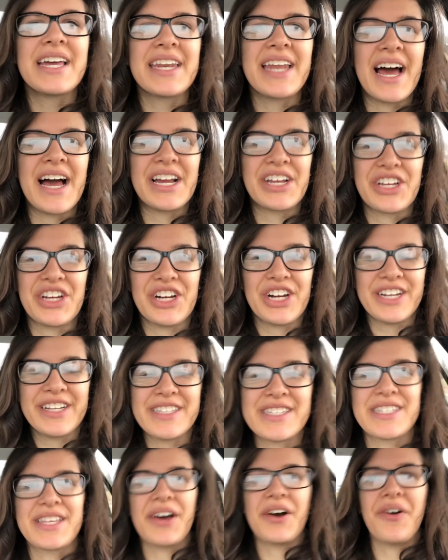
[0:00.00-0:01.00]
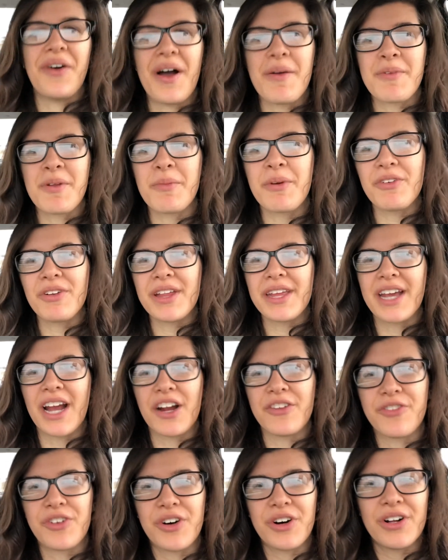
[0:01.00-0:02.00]
not good. So I'm gonna be really
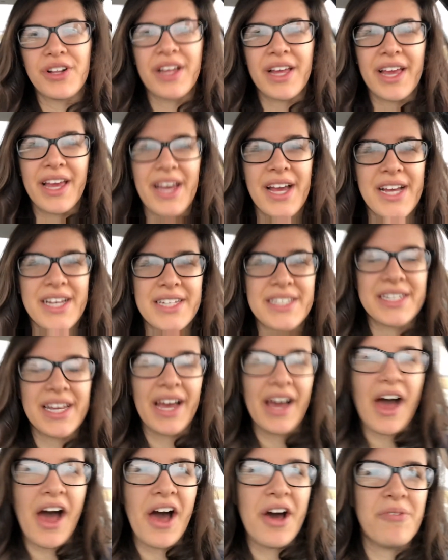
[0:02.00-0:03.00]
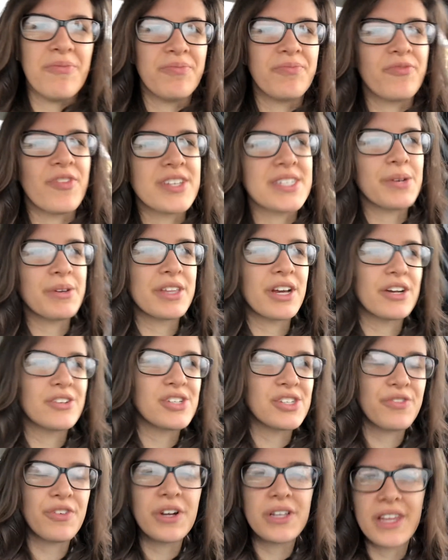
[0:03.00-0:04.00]
careful and um, visit with her
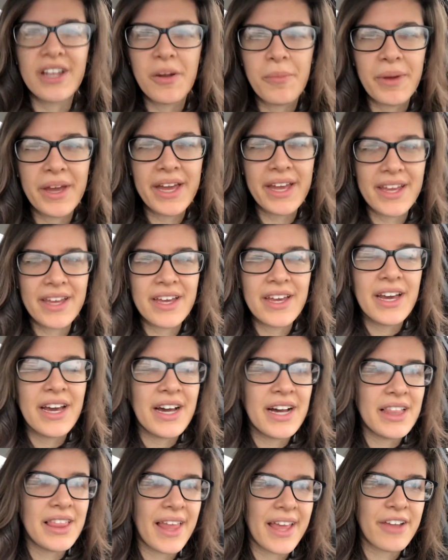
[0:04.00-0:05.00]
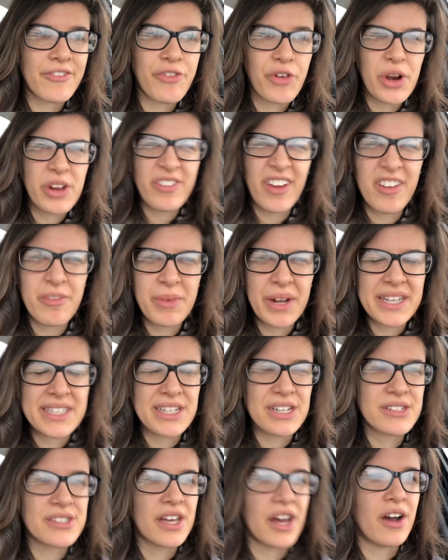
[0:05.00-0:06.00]
just for a little bit, like 45
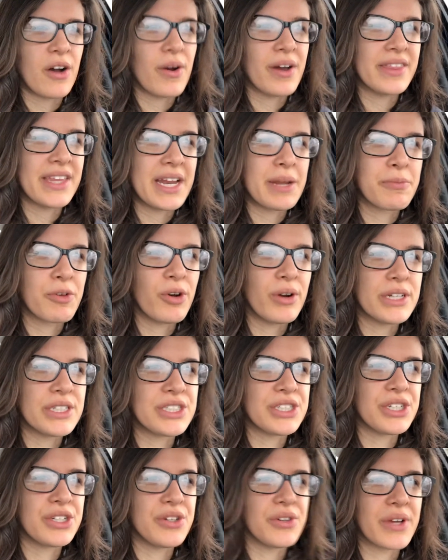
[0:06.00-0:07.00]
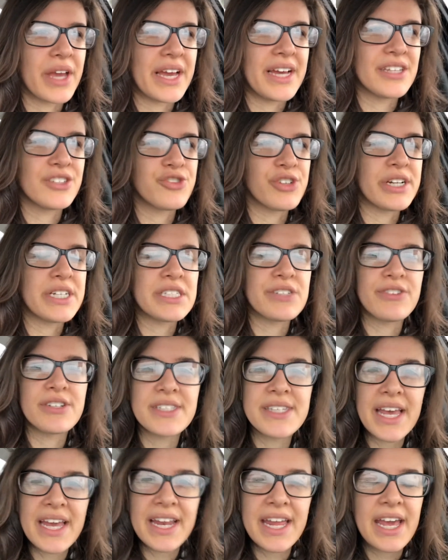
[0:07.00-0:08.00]
minutes or so, and then I'm going to get treats for
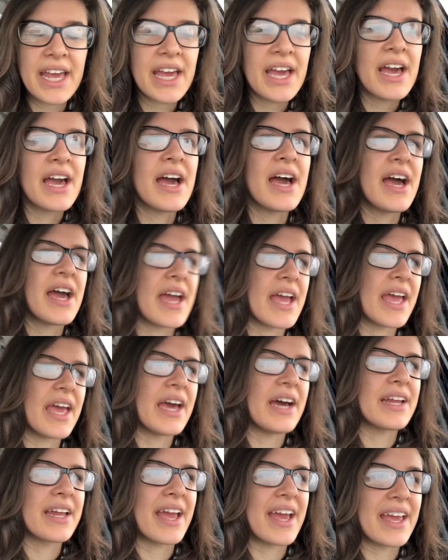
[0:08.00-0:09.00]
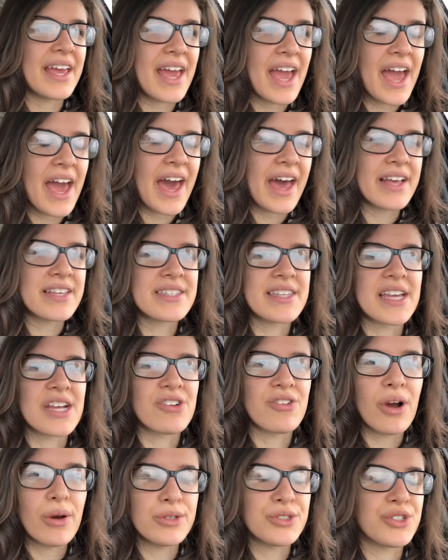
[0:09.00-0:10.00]
Sadie and get gas, get
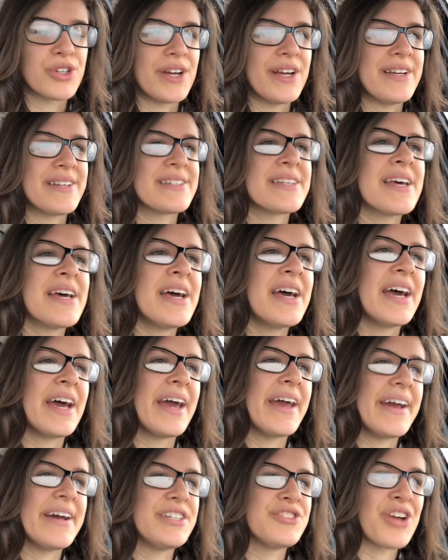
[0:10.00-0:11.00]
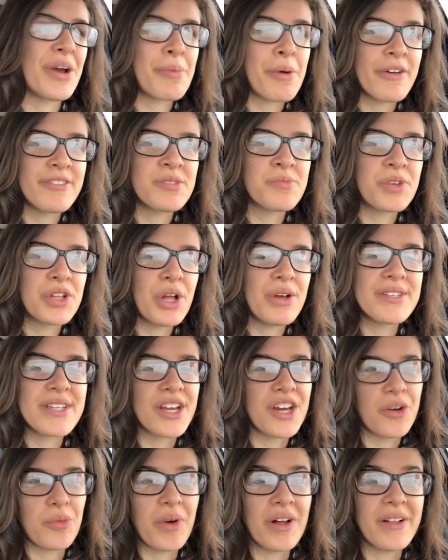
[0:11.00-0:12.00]
groceries, and drop off some clothes
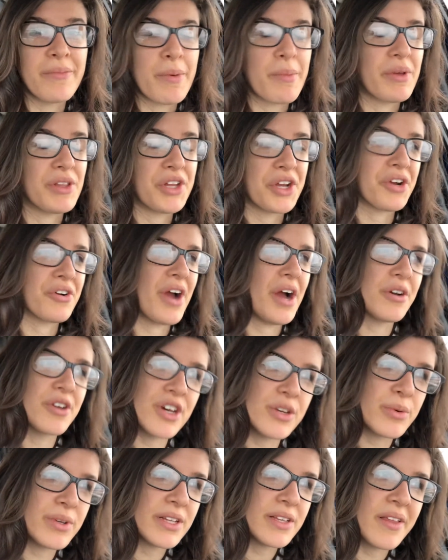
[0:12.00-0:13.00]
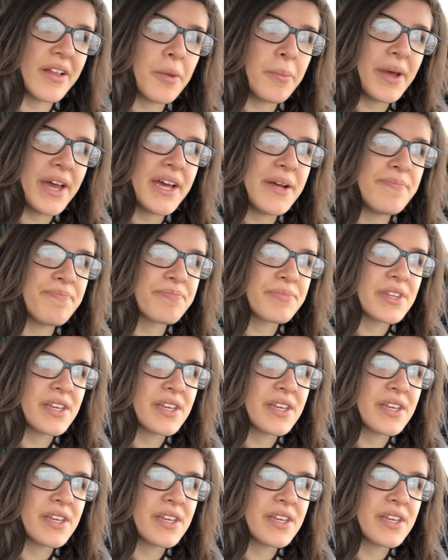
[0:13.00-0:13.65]
at Goodwill and maybe look around Goodwill a little bit.